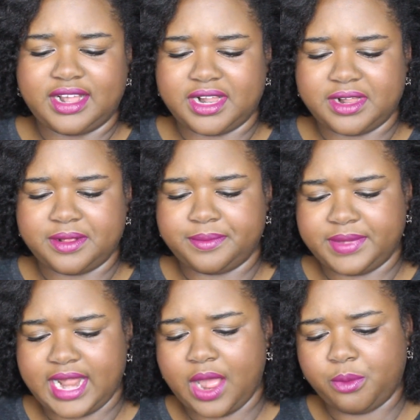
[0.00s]

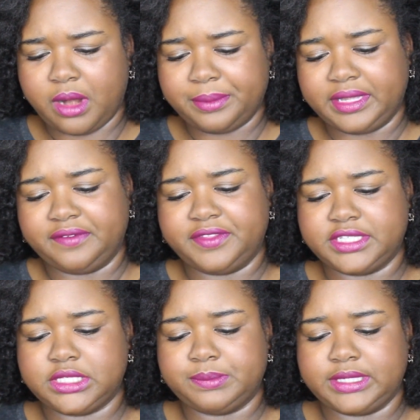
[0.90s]
But I will probably gift
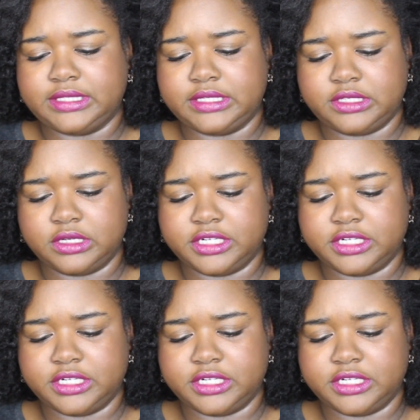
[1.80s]
this to my sister